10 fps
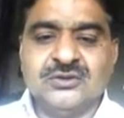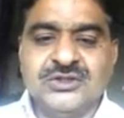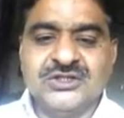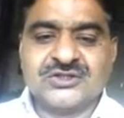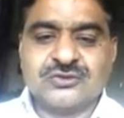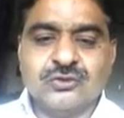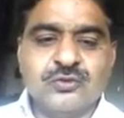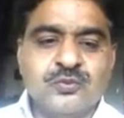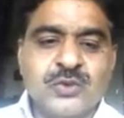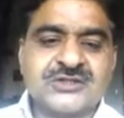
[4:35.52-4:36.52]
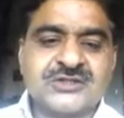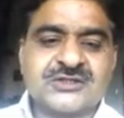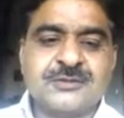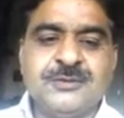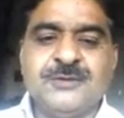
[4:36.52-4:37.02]
this tube must
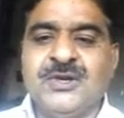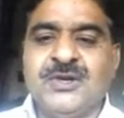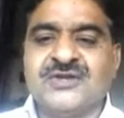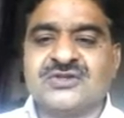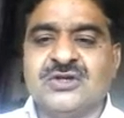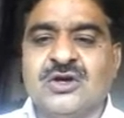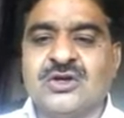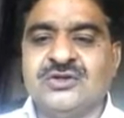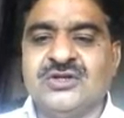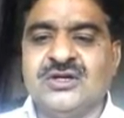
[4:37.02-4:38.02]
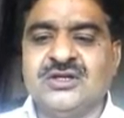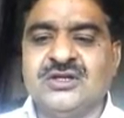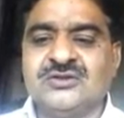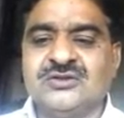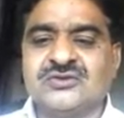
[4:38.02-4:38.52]
be placed horizontal
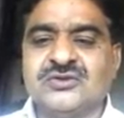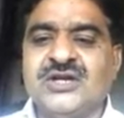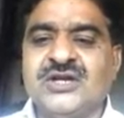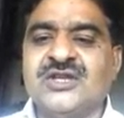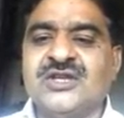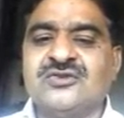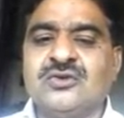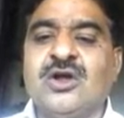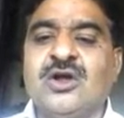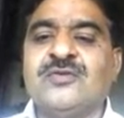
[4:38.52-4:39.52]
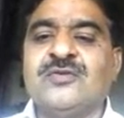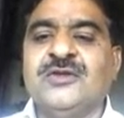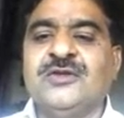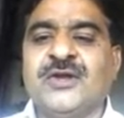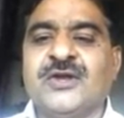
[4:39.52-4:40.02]
so that there should not be
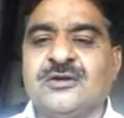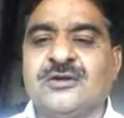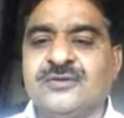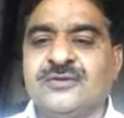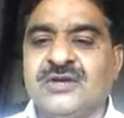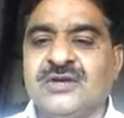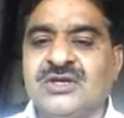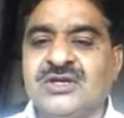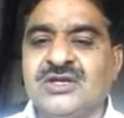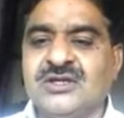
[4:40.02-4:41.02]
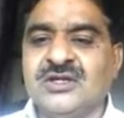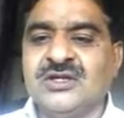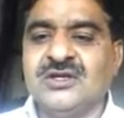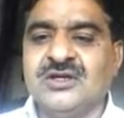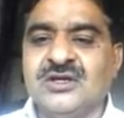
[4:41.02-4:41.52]
effect of gravity
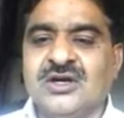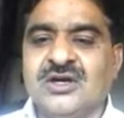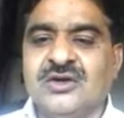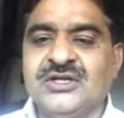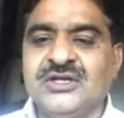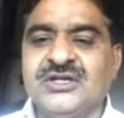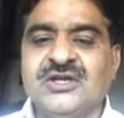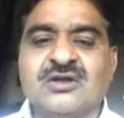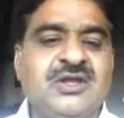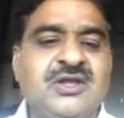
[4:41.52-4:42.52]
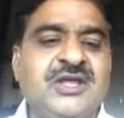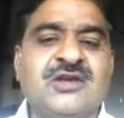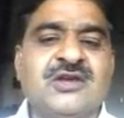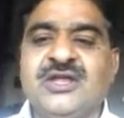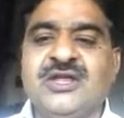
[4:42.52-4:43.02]
on any
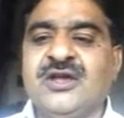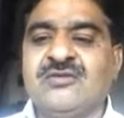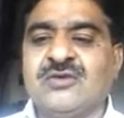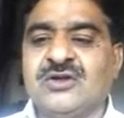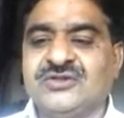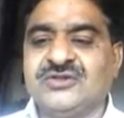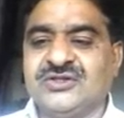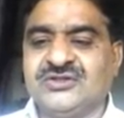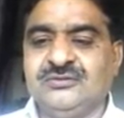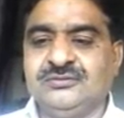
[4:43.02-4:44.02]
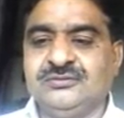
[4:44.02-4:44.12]
area of cross section.